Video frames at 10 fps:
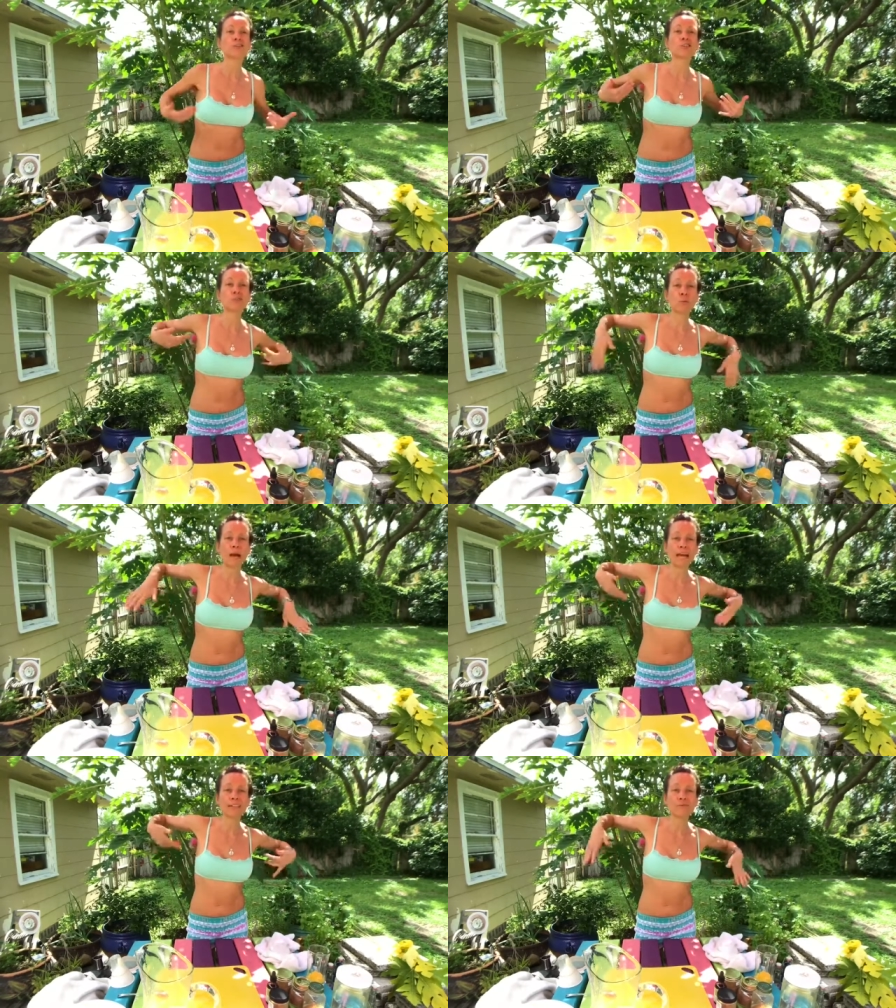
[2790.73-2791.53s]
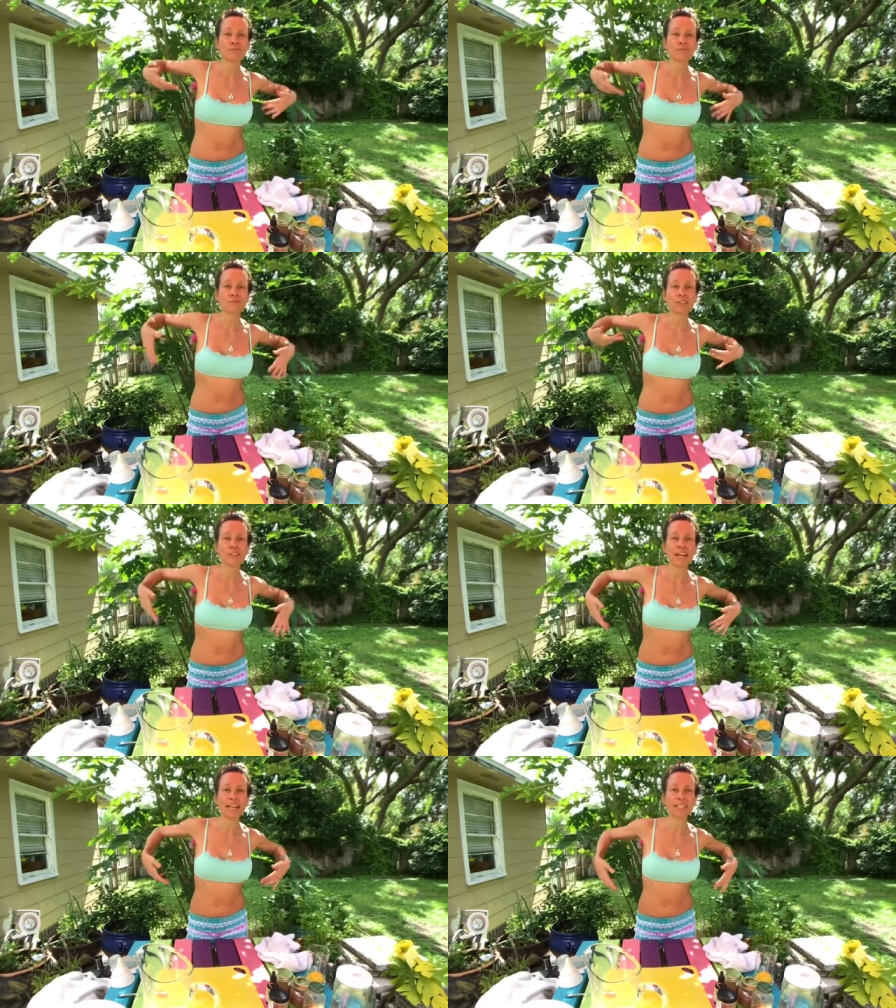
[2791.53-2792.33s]
Sweat,
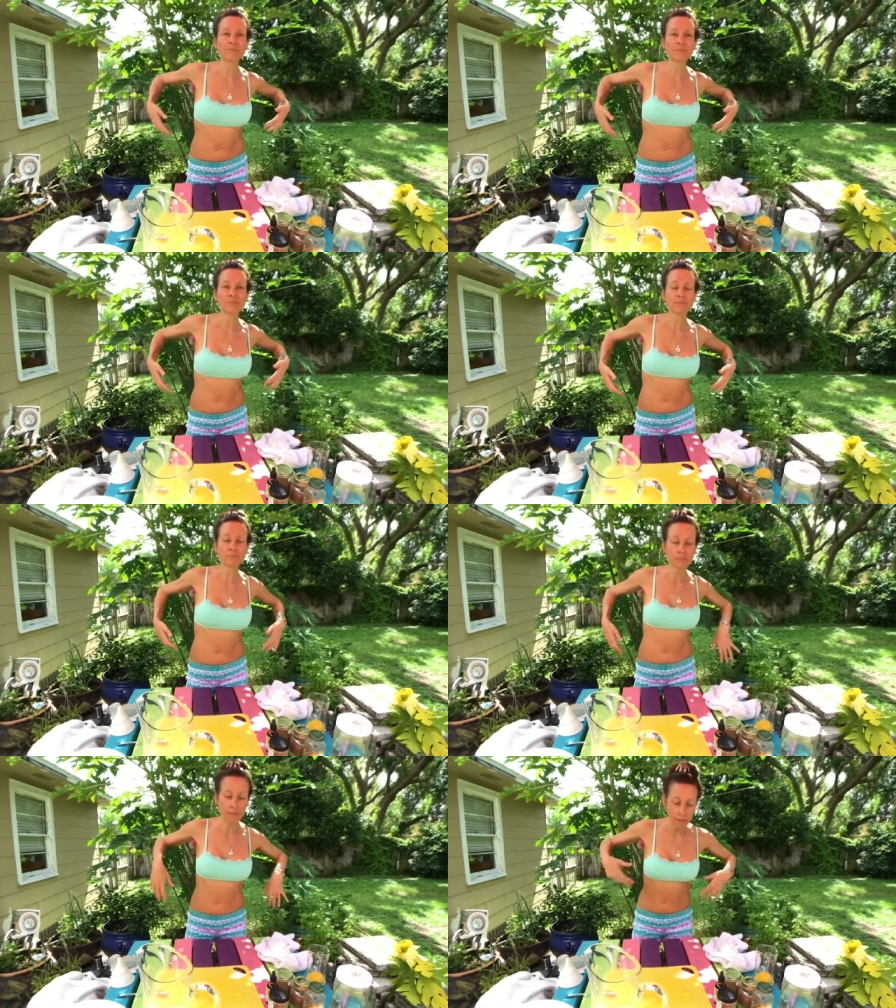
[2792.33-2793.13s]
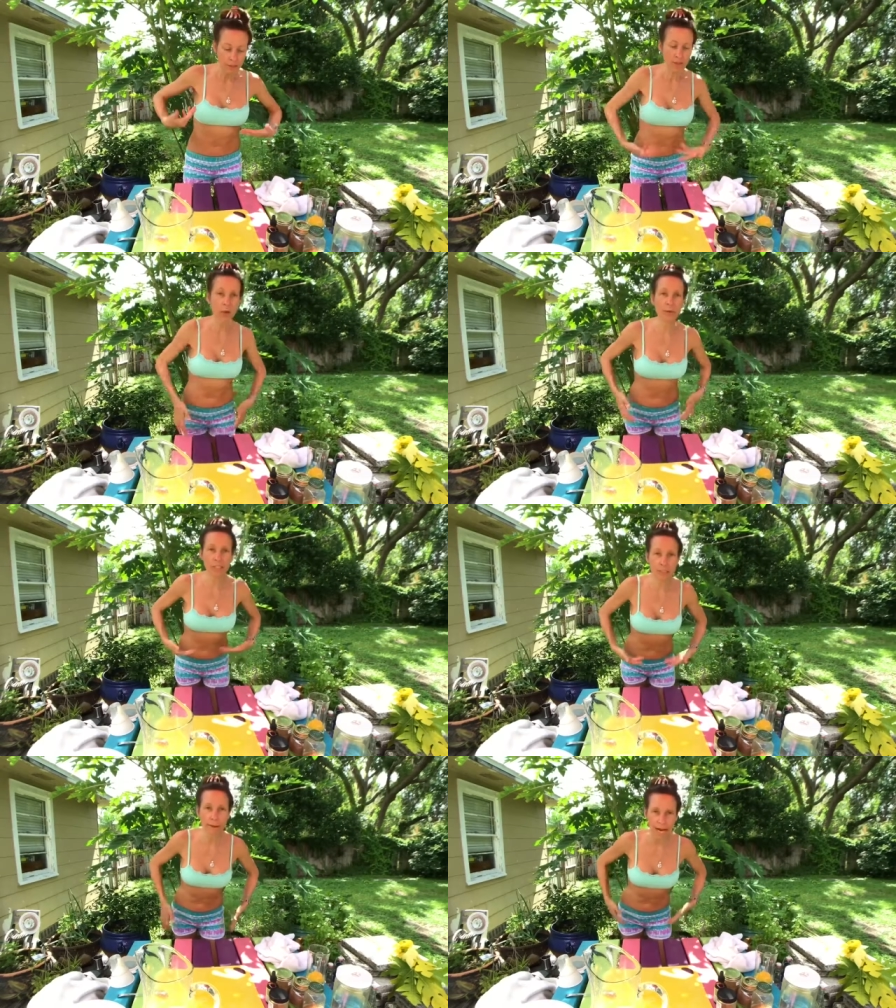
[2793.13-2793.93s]
right? Going
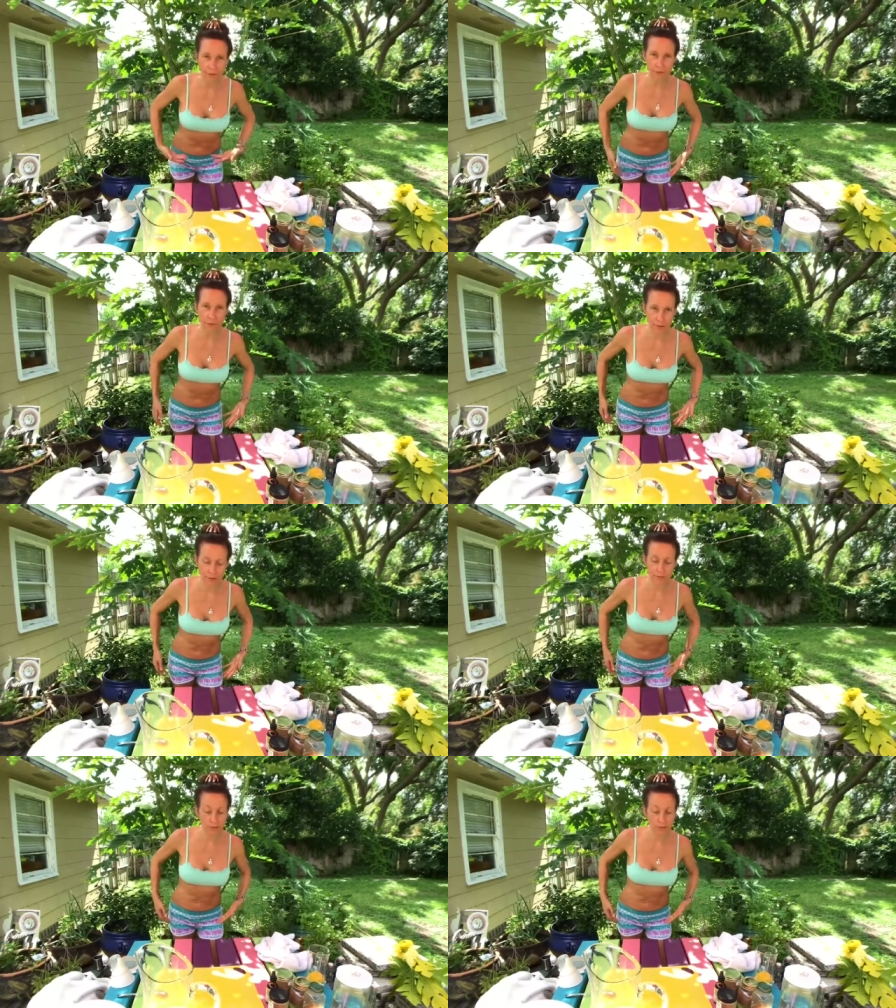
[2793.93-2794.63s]
to the bathroom.